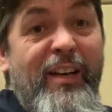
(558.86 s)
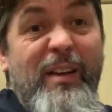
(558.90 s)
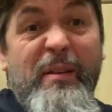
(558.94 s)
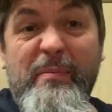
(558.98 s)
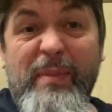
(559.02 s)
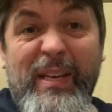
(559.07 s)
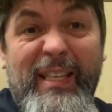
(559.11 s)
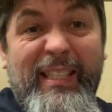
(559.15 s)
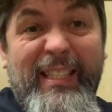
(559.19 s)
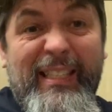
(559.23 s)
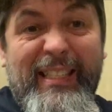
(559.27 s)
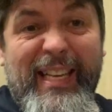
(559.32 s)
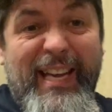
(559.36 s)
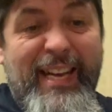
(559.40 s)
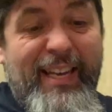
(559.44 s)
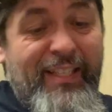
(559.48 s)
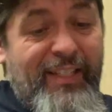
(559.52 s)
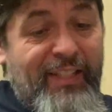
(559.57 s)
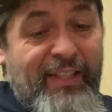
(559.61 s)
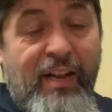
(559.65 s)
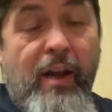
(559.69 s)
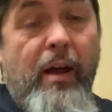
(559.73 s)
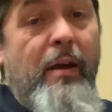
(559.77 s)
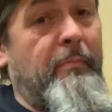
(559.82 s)
I don't mean to
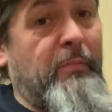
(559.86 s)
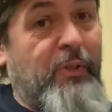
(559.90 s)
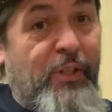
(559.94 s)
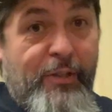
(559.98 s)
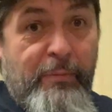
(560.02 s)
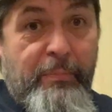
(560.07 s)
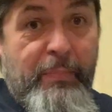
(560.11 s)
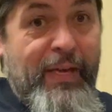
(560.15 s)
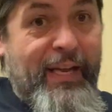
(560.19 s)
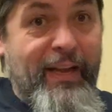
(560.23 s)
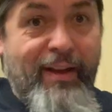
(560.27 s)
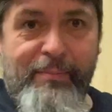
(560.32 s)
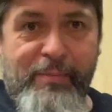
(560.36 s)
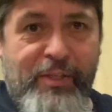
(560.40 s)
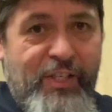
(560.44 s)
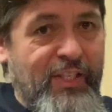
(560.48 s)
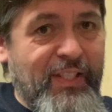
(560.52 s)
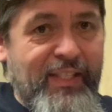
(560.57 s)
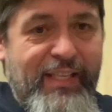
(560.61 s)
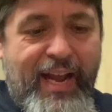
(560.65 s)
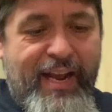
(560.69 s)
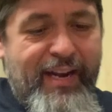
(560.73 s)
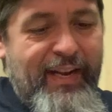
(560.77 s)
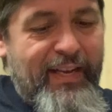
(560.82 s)
diss. I'm just being, I'm
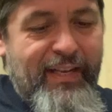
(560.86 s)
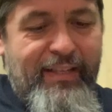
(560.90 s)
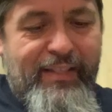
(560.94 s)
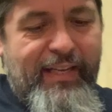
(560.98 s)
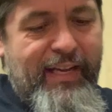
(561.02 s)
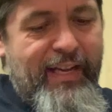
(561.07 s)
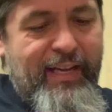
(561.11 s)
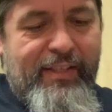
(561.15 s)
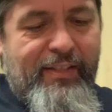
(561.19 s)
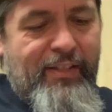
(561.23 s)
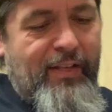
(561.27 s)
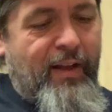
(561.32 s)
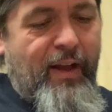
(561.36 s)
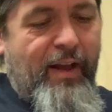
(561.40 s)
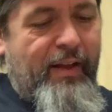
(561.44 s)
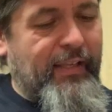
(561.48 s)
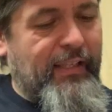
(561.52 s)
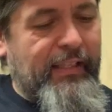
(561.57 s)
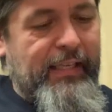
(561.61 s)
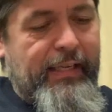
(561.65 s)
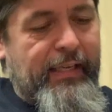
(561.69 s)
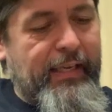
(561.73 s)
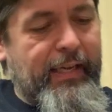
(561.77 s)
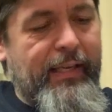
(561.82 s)
just saying it as it is. I
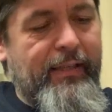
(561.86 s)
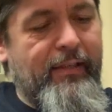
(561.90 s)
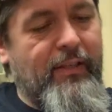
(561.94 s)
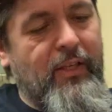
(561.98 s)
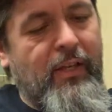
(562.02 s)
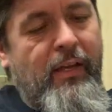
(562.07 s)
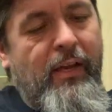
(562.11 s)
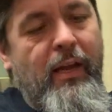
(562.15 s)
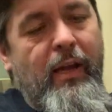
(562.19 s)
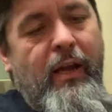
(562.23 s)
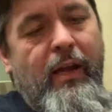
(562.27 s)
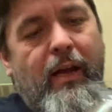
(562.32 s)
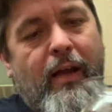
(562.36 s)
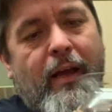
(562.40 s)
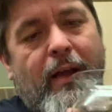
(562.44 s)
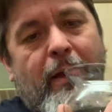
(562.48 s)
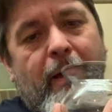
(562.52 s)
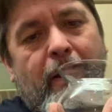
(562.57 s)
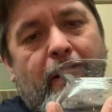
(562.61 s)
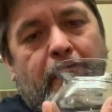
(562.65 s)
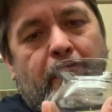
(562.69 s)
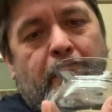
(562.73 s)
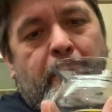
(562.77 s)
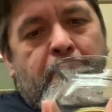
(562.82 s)
think it's
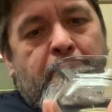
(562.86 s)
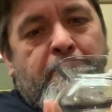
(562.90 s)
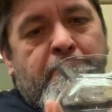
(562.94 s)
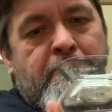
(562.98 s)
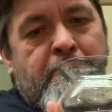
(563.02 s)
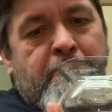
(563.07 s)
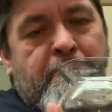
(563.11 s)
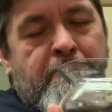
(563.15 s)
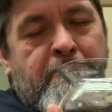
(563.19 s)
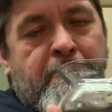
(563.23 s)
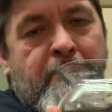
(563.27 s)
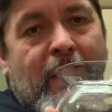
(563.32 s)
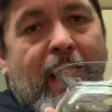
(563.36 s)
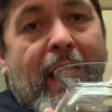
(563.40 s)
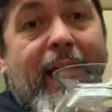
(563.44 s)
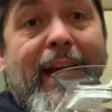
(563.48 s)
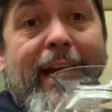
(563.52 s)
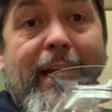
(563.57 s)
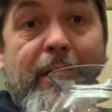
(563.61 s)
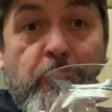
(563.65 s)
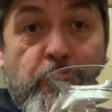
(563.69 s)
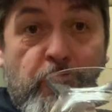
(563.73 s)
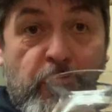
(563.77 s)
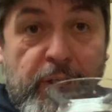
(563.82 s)

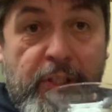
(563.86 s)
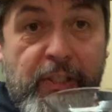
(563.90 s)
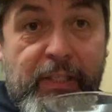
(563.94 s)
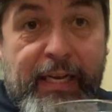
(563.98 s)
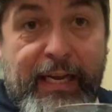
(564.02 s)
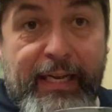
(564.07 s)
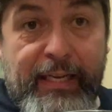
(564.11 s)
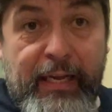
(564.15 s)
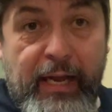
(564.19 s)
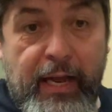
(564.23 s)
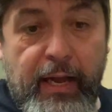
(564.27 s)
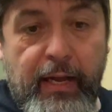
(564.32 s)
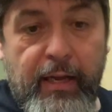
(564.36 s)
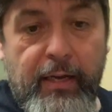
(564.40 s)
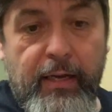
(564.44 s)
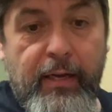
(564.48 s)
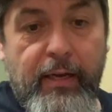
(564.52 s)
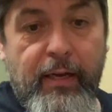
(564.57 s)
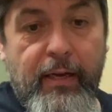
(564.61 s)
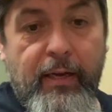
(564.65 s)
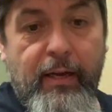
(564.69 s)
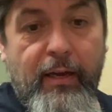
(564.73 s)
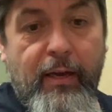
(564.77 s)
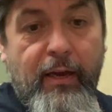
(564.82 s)
interesting.
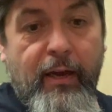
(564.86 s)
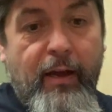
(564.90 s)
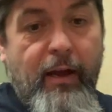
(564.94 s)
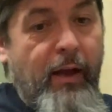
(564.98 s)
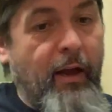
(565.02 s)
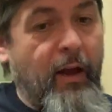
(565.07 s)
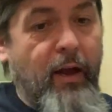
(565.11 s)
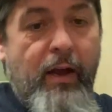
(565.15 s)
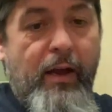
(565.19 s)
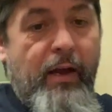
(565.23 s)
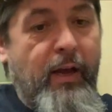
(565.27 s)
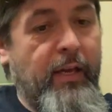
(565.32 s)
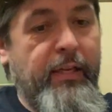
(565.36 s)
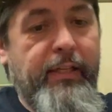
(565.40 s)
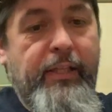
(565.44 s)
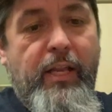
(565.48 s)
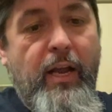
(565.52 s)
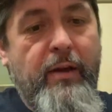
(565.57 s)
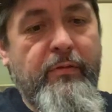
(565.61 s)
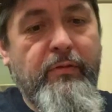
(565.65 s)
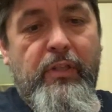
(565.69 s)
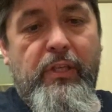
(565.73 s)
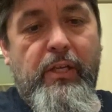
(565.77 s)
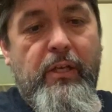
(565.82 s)
I
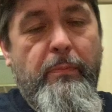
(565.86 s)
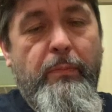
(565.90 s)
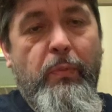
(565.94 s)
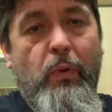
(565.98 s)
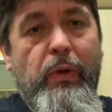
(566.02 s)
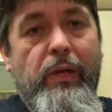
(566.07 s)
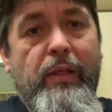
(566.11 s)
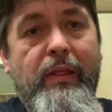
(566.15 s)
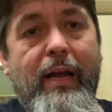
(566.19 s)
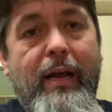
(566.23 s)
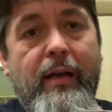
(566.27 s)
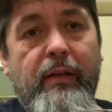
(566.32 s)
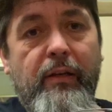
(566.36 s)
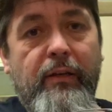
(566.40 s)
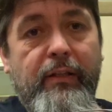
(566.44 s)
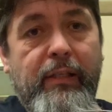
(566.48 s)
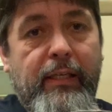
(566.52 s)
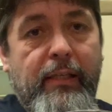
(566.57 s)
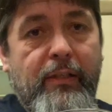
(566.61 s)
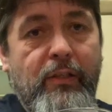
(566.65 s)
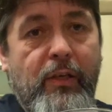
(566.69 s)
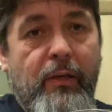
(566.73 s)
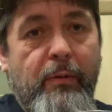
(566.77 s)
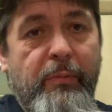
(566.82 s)
don't see the point of that, and I
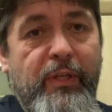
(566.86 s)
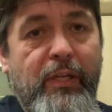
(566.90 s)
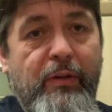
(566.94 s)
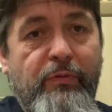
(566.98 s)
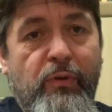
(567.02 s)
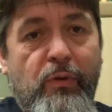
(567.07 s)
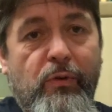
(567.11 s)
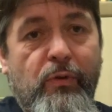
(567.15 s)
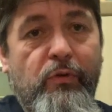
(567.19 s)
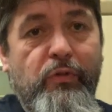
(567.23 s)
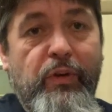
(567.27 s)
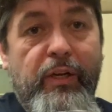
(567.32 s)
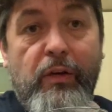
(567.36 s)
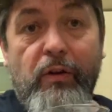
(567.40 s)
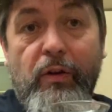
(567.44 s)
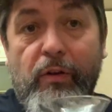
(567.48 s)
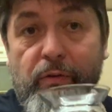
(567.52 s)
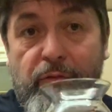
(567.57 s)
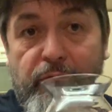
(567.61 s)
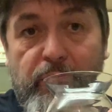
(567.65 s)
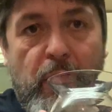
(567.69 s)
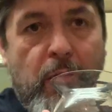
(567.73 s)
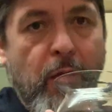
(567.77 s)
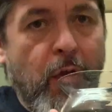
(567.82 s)
think it's going to be difficult to drink out
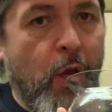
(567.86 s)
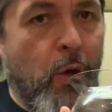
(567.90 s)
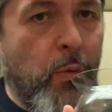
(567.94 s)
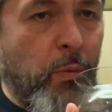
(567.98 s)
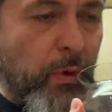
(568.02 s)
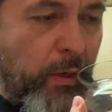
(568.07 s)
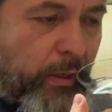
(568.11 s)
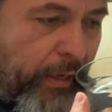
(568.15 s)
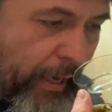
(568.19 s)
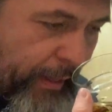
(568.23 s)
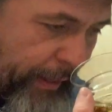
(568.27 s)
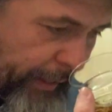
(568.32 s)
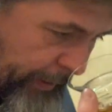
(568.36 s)
of. We'll get